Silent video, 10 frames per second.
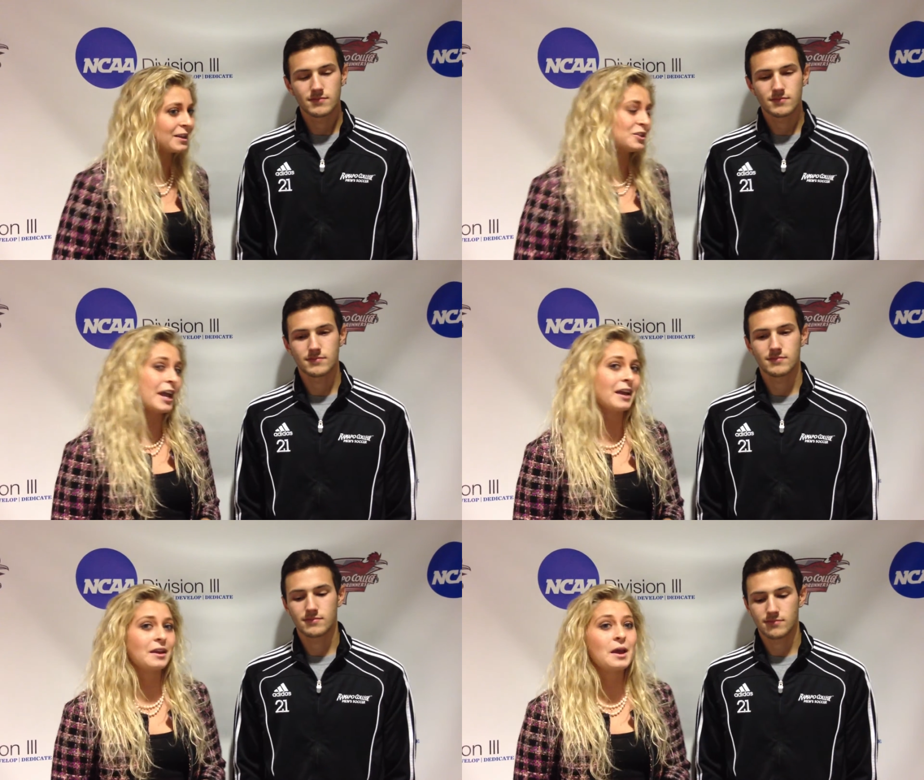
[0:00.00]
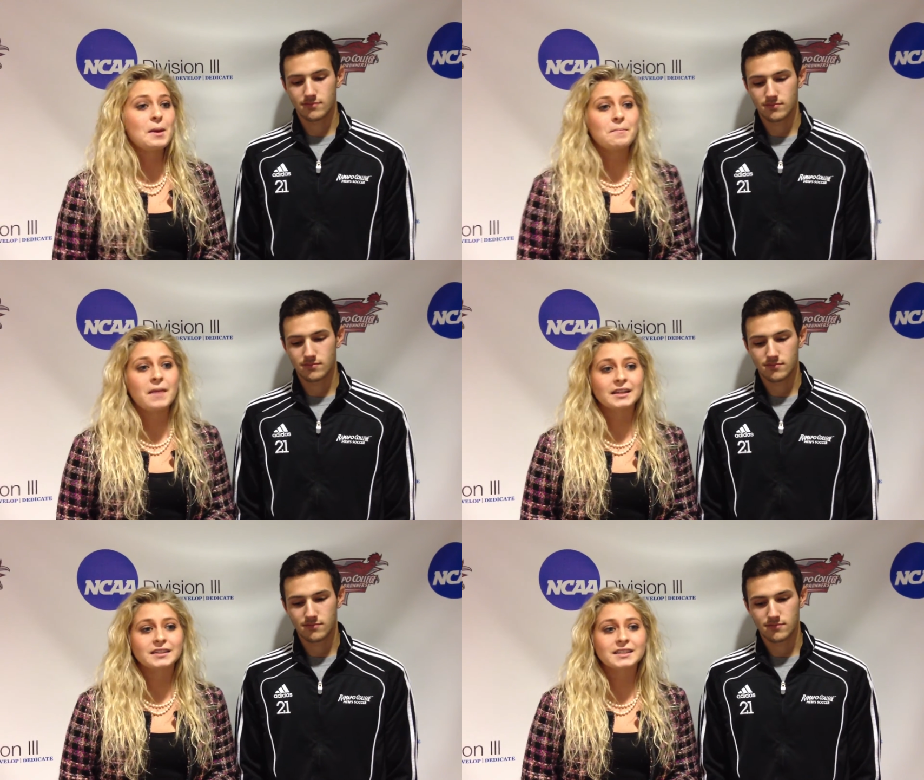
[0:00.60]
Speaker 1: NJAC
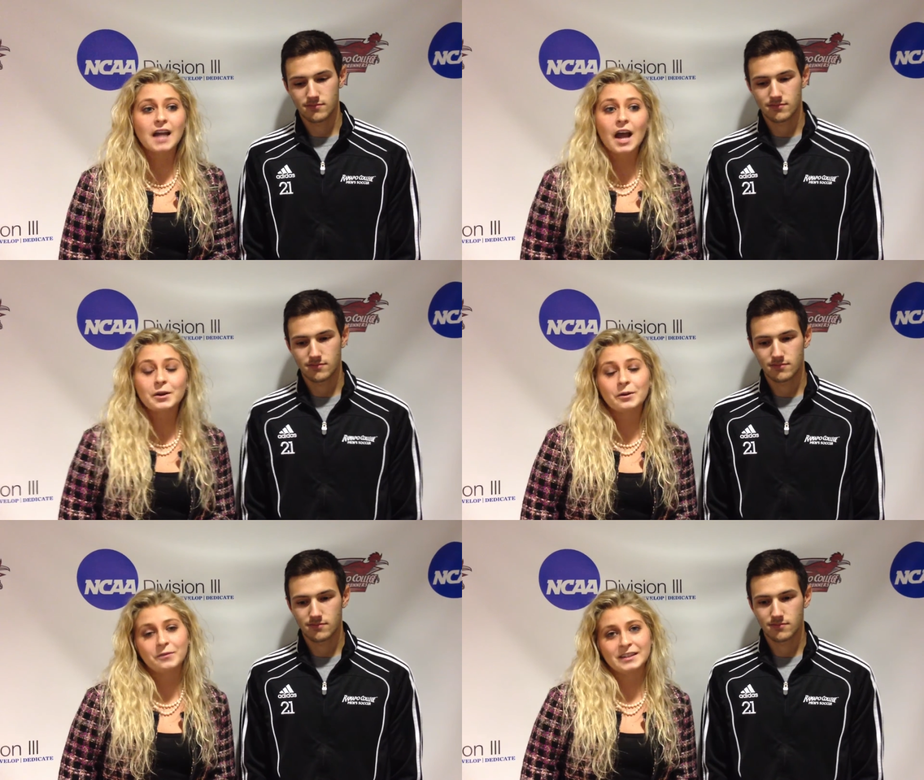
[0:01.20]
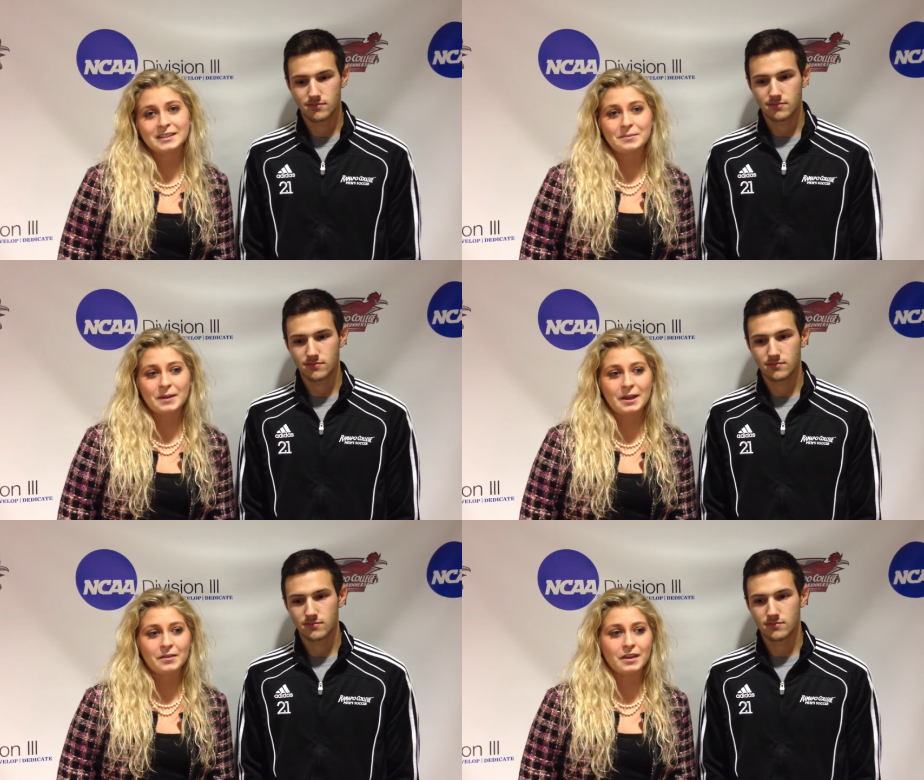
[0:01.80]
Men's Soccer Offensive
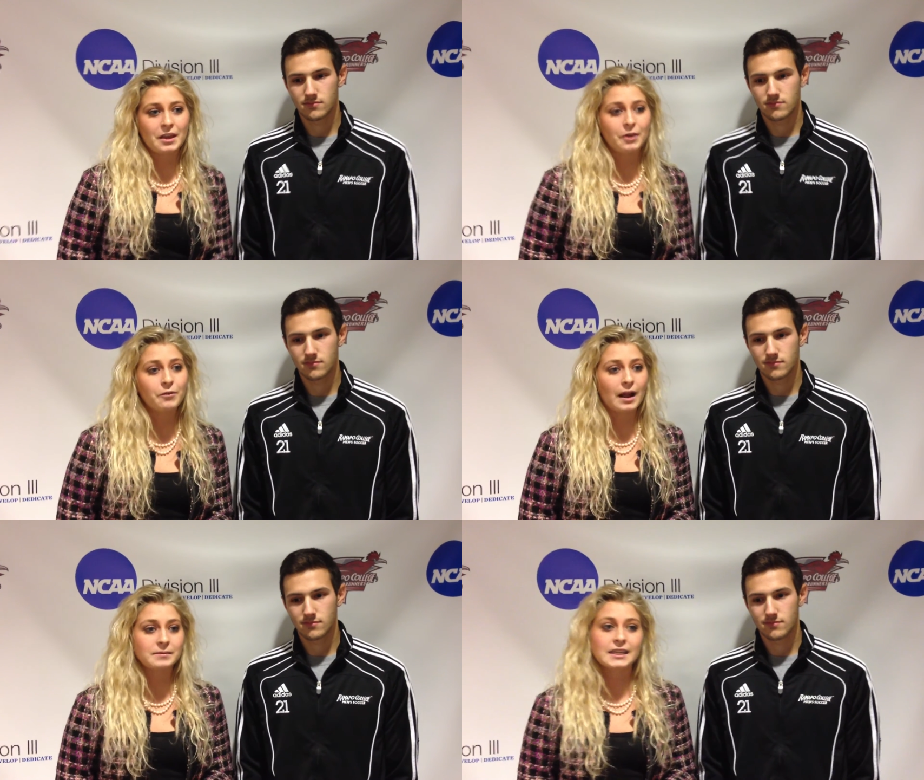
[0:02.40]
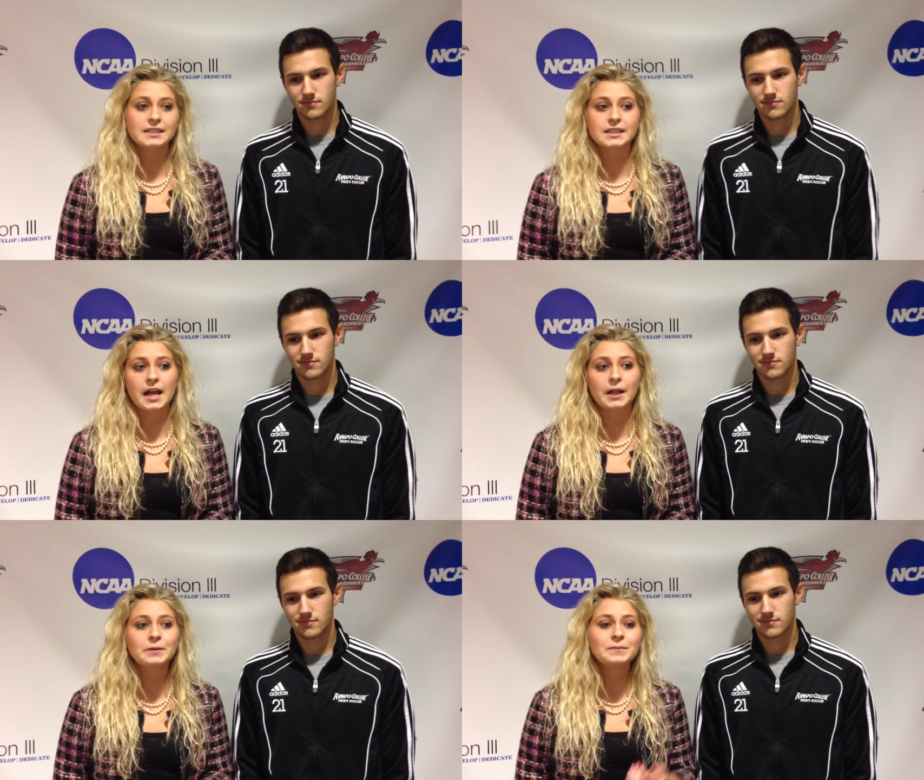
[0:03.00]
Player of the Year, Rob
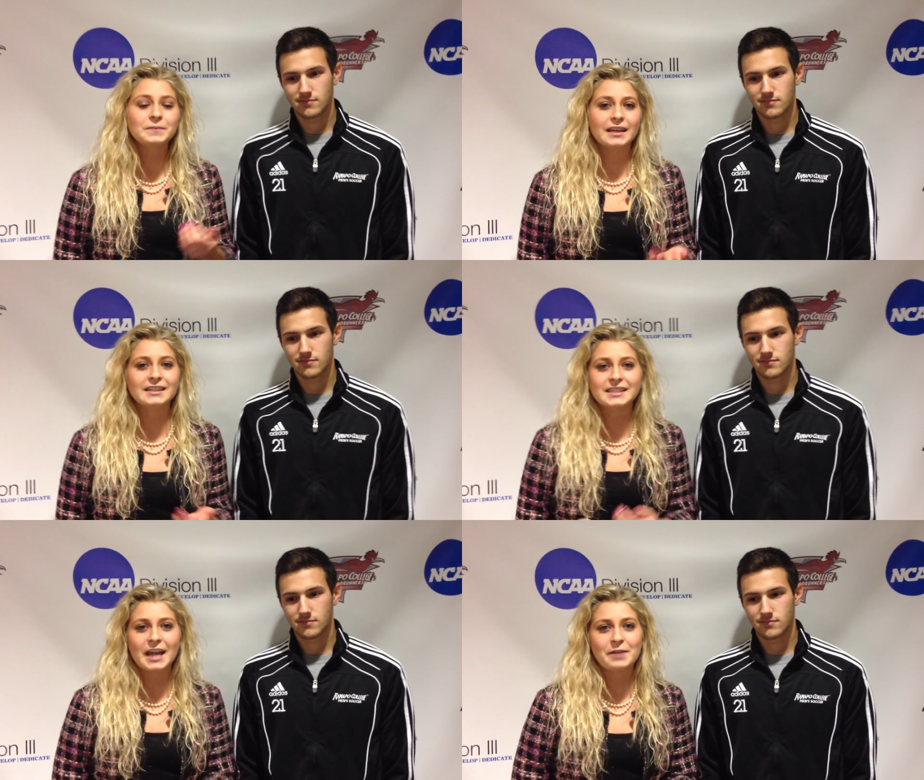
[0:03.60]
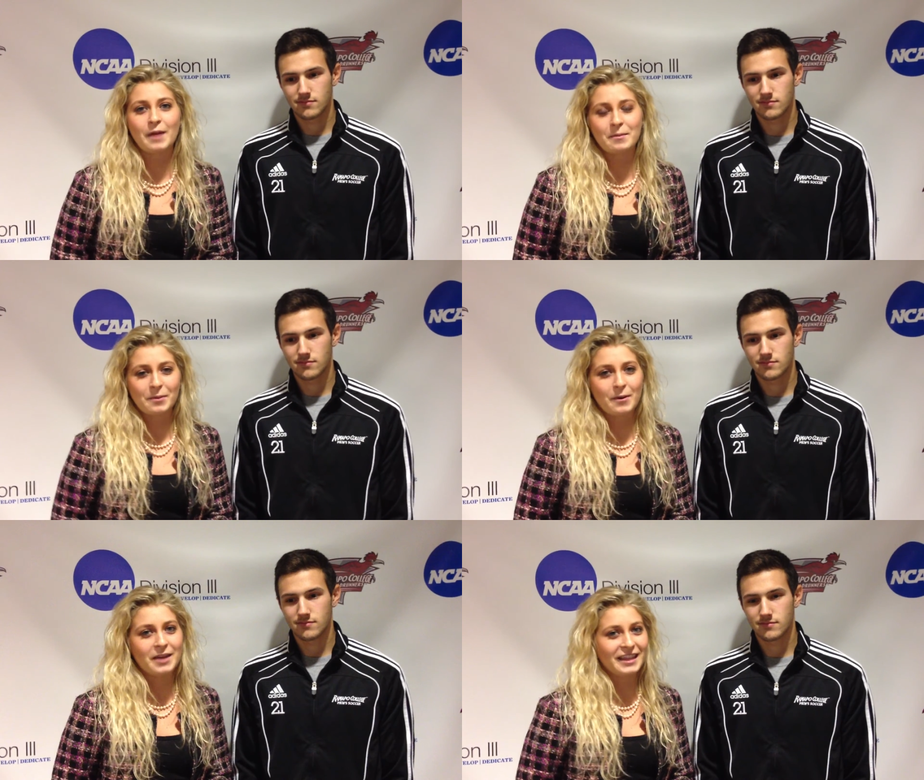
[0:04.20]
Santaniello, inside
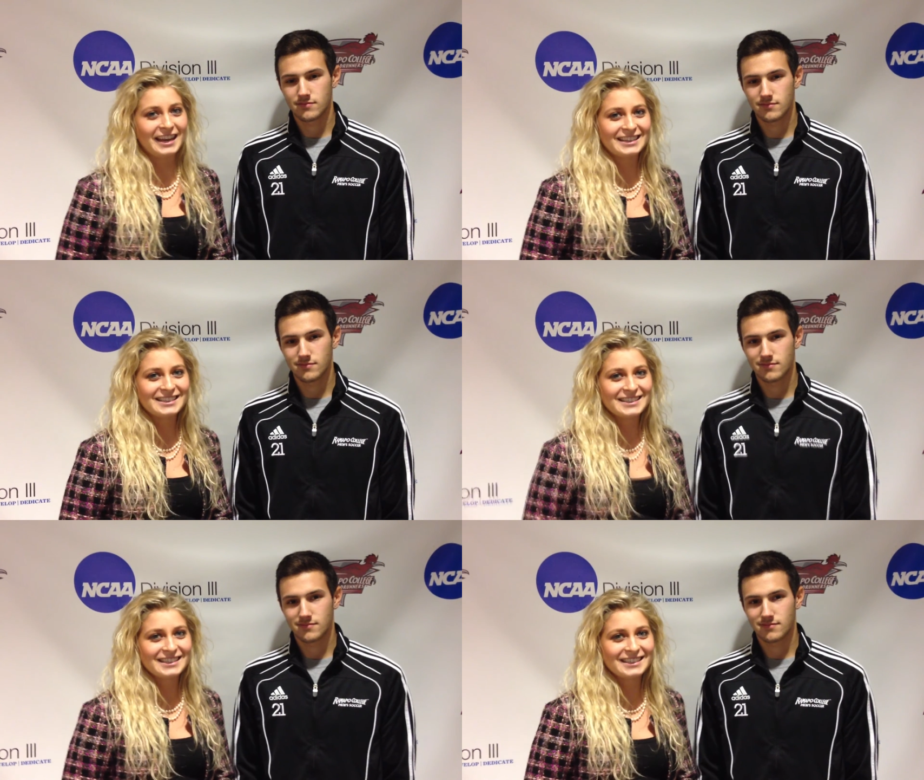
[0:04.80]
Ramapo Athletics.